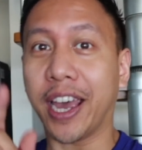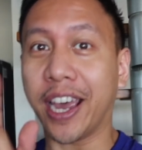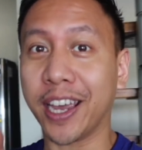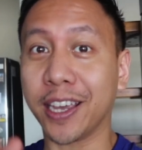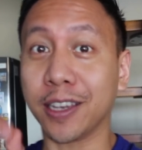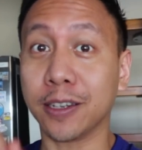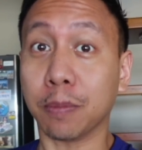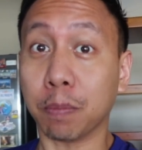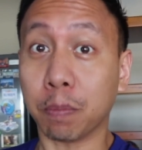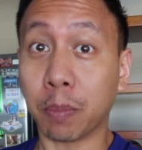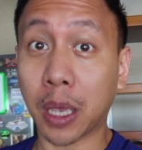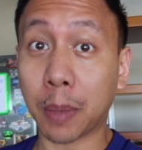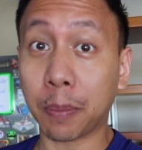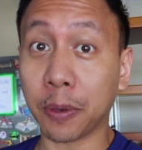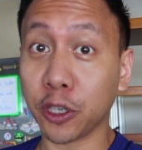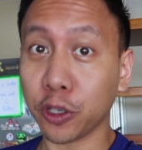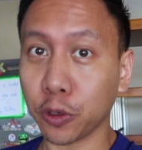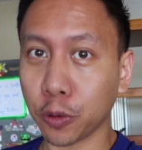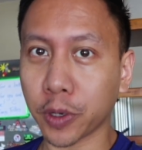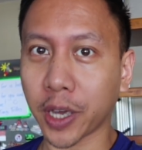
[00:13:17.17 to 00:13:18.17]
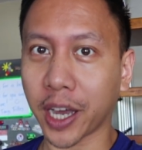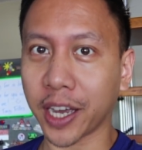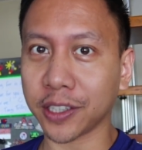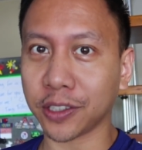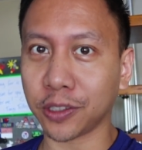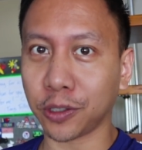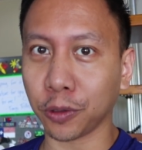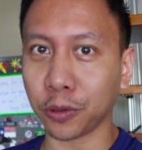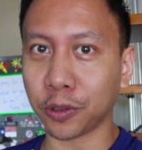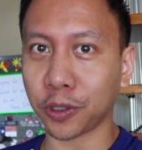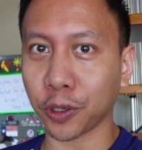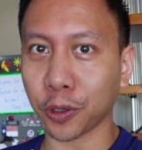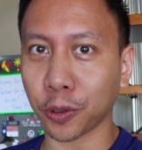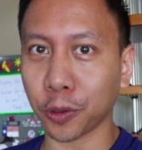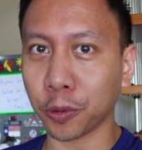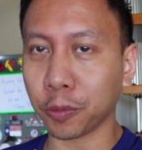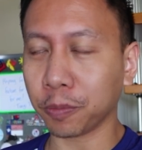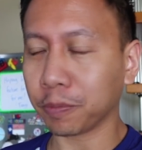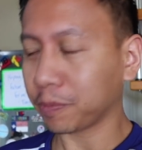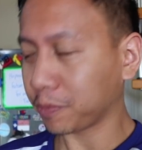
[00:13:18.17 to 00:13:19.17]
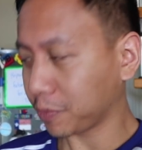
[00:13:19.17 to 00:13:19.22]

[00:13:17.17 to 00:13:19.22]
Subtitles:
And maybe you guys do too.